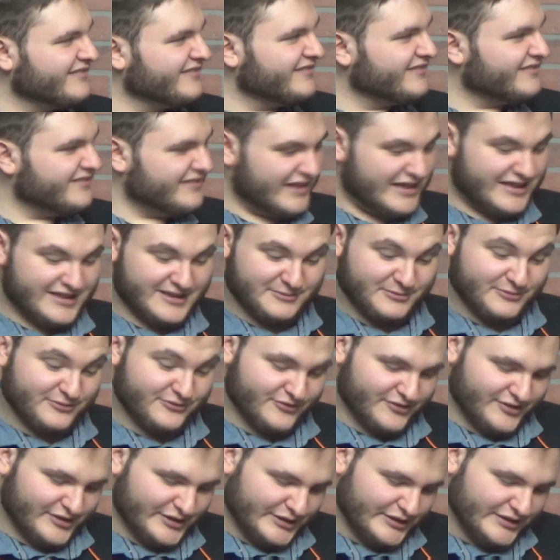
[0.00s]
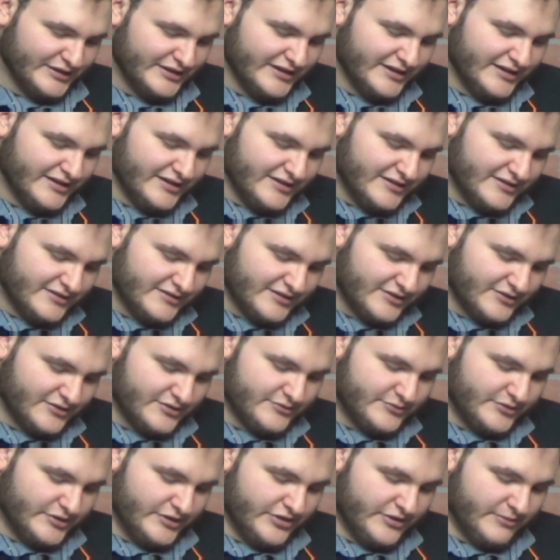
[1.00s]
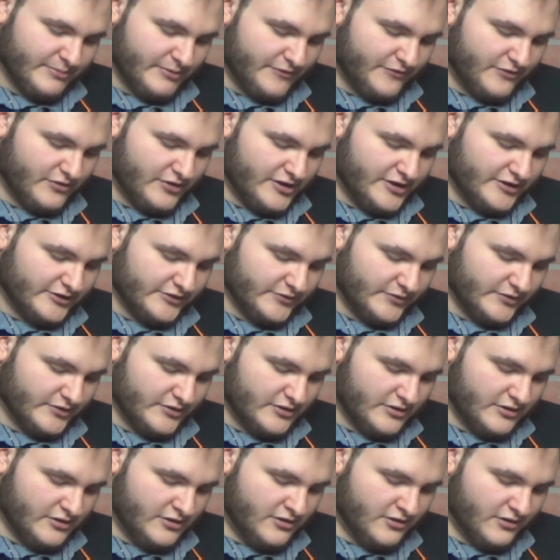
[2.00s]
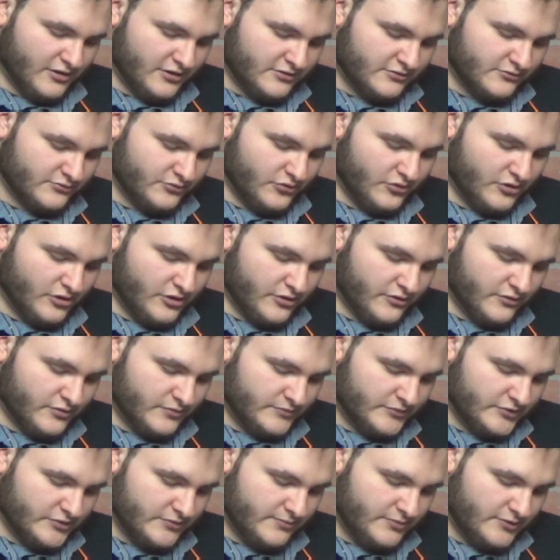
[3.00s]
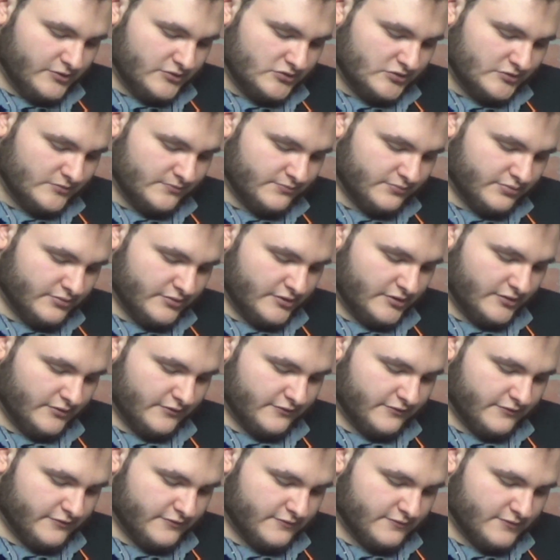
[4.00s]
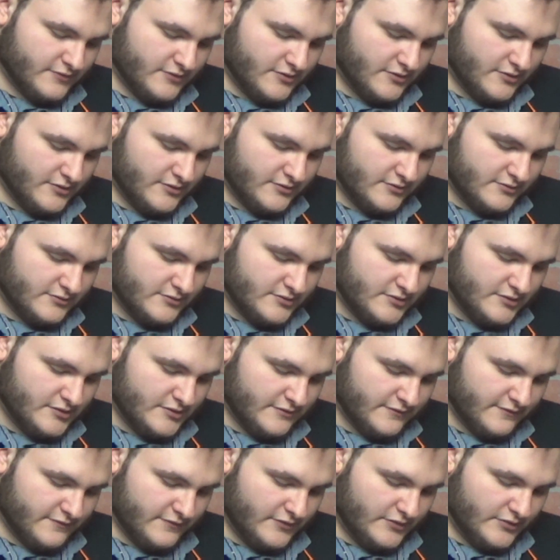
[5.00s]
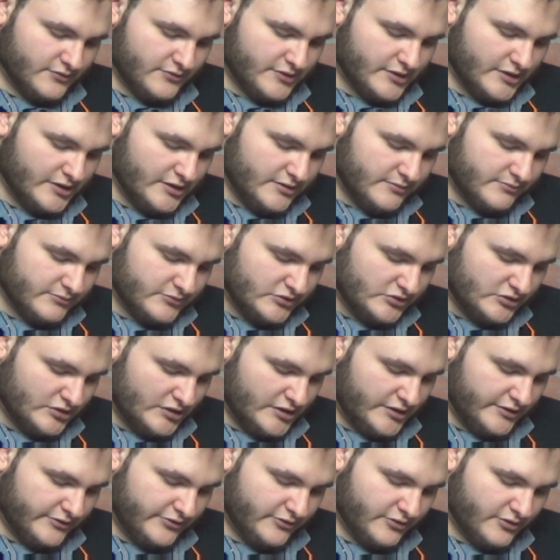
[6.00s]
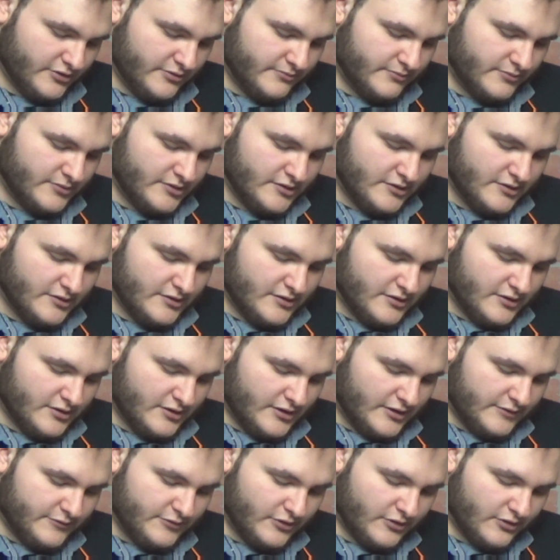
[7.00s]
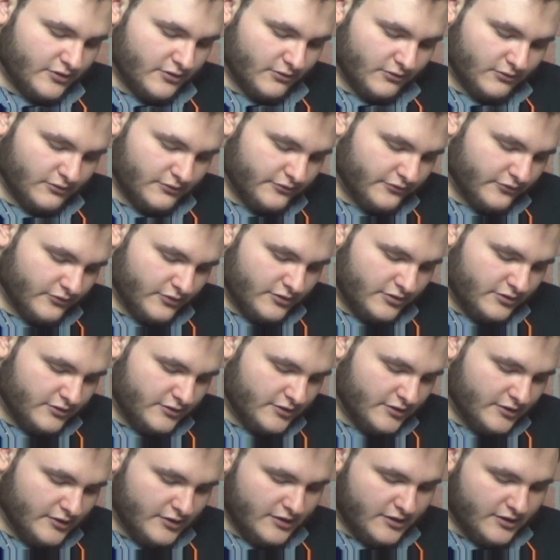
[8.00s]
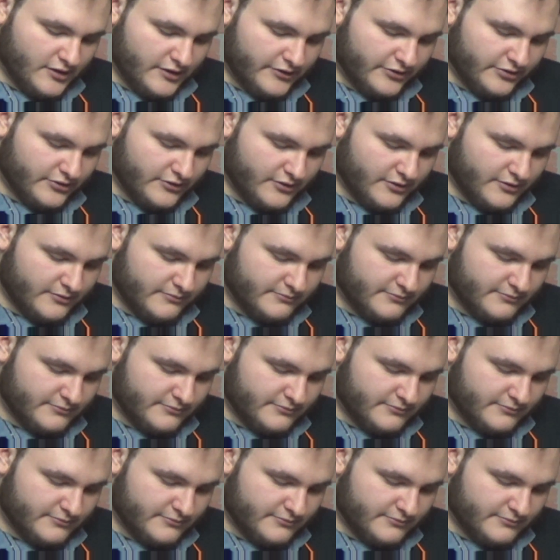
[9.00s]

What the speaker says: That'd be funny. Like, what do you think about philosophy? I don't know. I'm too busy playing video games, and I have a girlfriend, and I'm